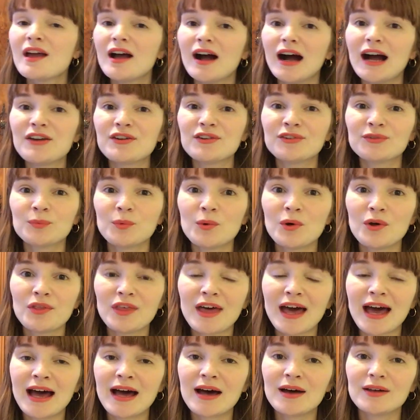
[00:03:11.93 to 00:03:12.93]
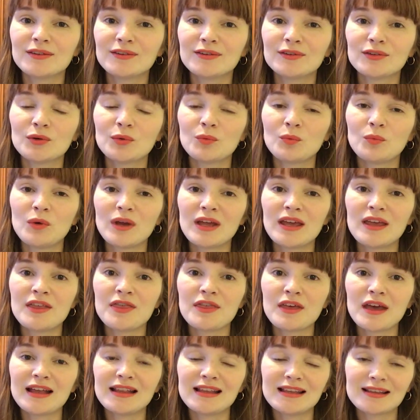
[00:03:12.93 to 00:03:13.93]
I just wore that with
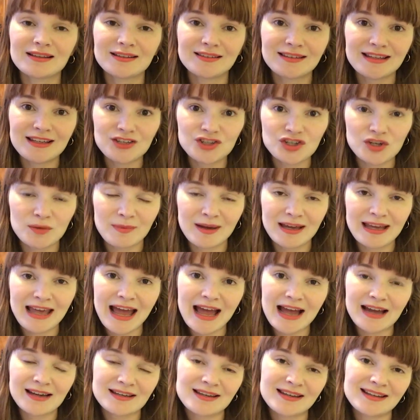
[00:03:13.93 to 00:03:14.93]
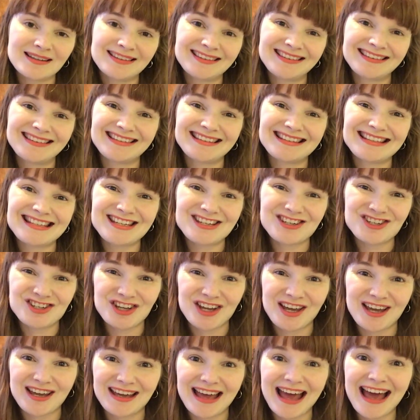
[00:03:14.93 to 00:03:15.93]
a little t-shirt, my Agnes
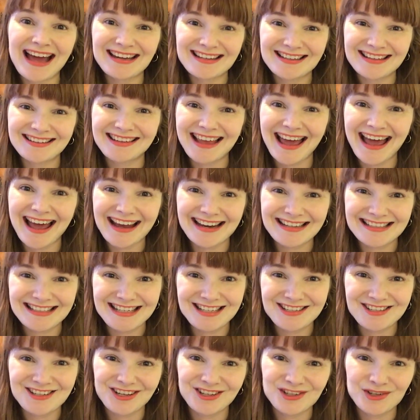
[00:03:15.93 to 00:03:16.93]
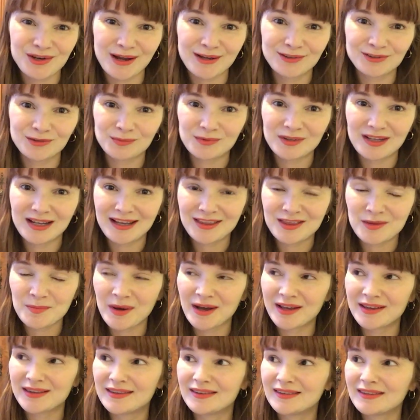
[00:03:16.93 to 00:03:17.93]
t-shirt, Agnes Hack t-shirt dress from Tilling the
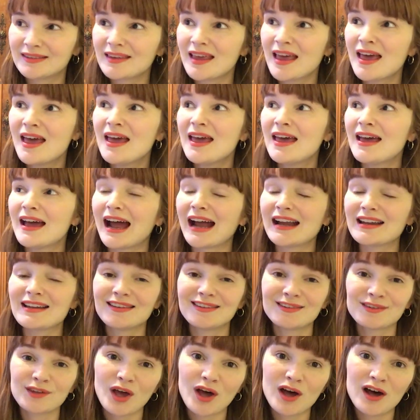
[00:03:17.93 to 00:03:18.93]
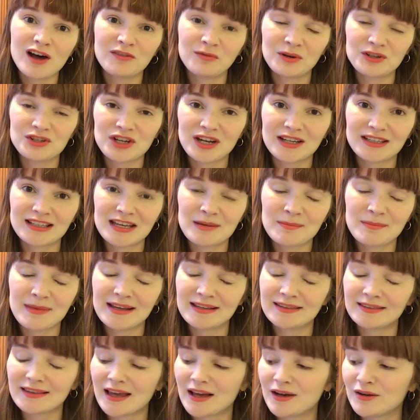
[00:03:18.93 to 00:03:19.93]
Buttons, and a scarf, which I'd knit
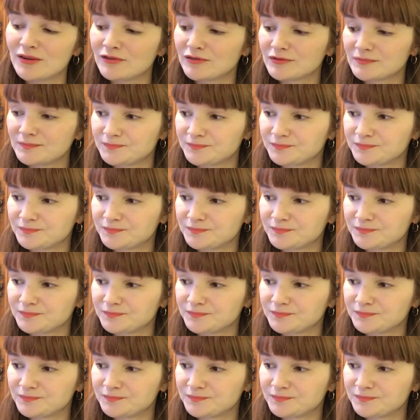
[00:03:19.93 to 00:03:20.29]
myself.